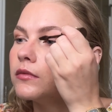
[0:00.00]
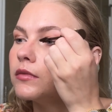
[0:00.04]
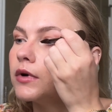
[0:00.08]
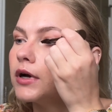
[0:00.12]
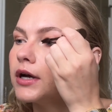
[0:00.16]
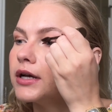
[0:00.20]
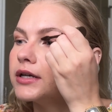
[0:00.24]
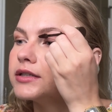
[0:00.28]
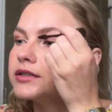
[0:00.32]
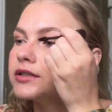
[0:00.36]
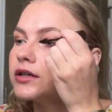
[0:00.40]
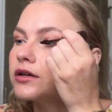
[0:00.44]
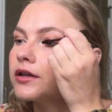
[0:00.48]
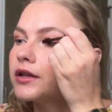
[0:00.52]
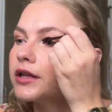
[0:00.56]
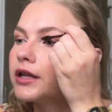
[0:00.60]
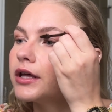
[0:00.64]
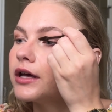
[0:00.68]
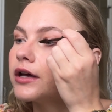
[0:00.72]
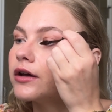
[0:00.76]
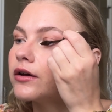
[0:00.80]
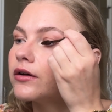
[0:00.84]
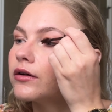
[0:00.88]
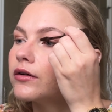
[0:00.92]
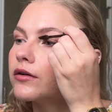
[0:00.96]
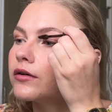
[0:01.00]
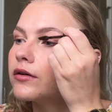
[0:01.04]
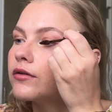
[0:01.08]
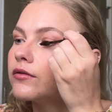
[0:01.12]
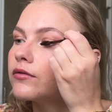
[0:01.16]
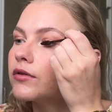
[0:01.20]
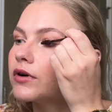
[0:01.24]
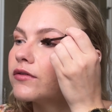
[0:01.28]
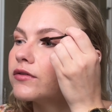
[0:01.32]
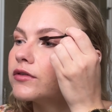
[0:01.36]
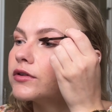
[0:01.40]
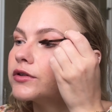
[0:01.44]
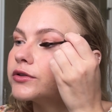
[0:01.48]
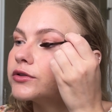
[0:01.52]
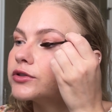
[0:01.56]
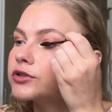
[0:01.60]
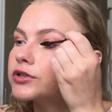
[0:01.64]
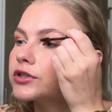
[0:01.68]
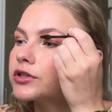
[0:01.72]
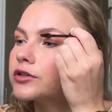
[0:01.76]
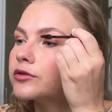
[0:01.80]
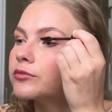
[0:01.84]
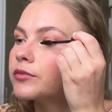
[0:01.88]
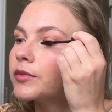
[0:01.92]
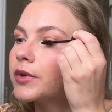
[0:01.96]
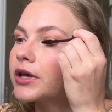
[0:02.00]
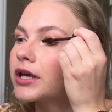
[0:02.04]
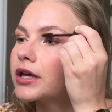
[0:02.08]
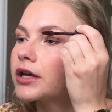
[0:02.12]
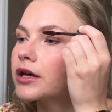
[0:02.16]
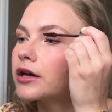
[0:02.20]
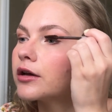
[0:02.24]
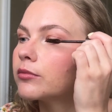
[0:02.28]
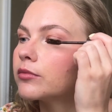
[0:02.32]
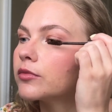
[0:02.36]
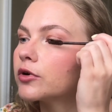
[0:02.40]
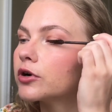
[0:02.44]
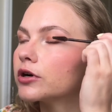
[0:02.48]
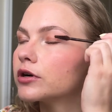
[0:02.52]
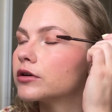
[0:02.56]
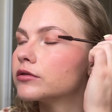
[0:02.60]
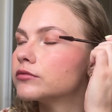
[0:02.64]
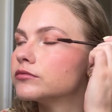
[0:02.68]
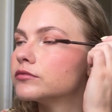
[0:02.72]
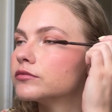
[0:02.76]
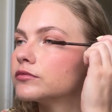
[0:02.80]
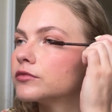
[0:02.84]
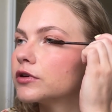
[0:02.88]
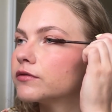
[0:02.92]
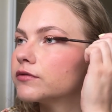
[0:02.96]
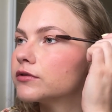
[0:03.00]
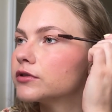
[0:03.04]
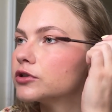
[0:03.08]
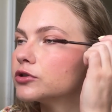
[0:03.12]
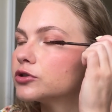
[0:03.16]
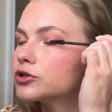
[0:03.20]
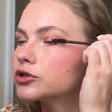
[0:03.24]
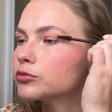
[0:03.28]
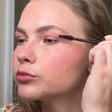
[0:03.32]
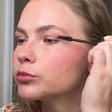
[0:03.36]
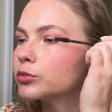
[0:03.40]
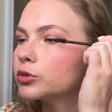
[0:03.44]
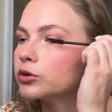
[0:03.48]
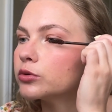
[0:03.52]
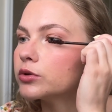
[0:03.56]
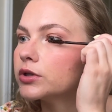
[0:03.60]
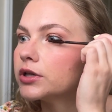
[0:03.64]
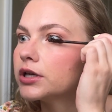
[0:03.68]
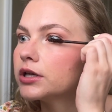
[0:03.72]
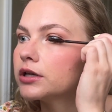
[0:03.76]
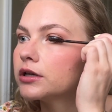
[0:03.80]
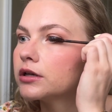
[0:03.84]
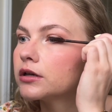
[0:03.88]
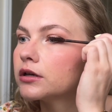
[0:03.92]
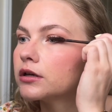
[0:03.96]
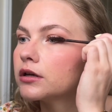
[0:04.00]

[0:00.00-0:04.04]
I saw that Revolution Makeup or Revolution Beauty